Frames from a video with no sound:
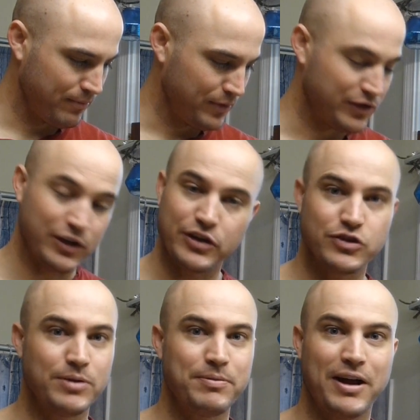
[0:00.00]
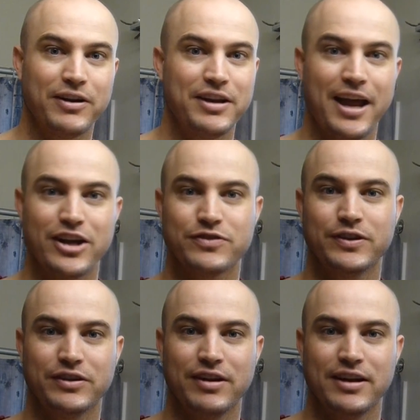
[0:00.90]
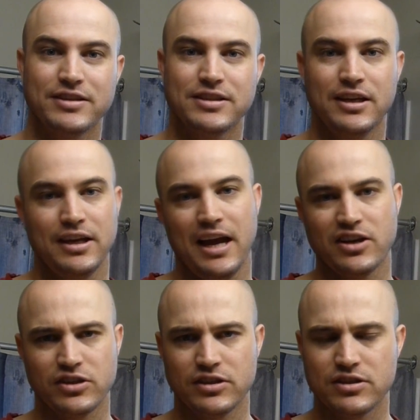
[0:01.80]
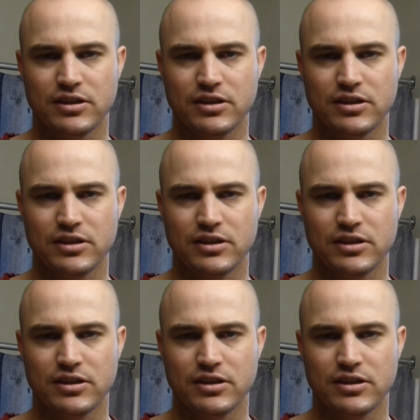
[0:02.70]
we took a trip down to Nashville, Tennessee. Actually,